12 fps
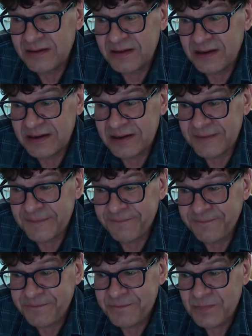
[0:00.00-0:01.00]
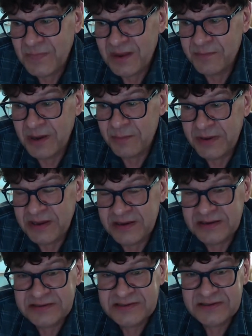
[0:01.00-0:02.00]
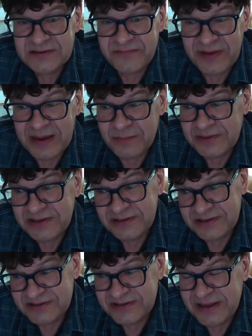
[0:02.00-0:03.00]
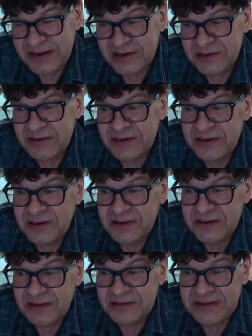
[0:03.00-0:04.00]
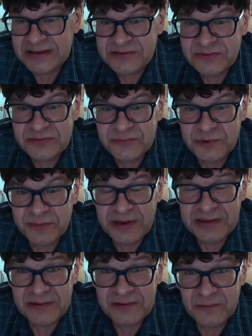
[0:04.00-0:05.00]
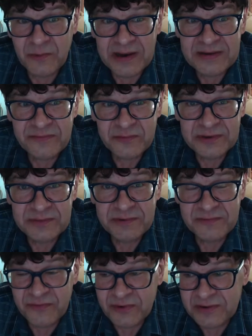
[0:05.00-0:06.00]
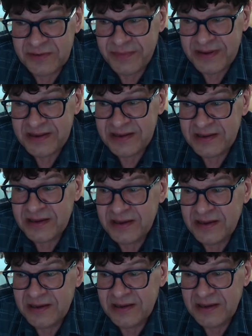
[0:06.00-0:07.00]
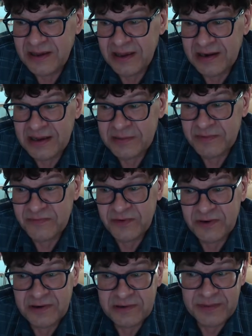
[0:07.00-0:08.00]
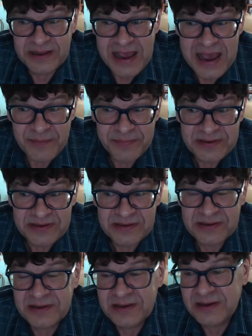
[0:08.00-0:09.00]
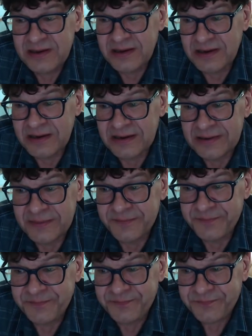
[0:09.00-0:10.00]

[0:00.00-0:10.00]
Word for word: Um, but because family is there, and that's where my wife would prefer to be, and I prefer her to be happy, um,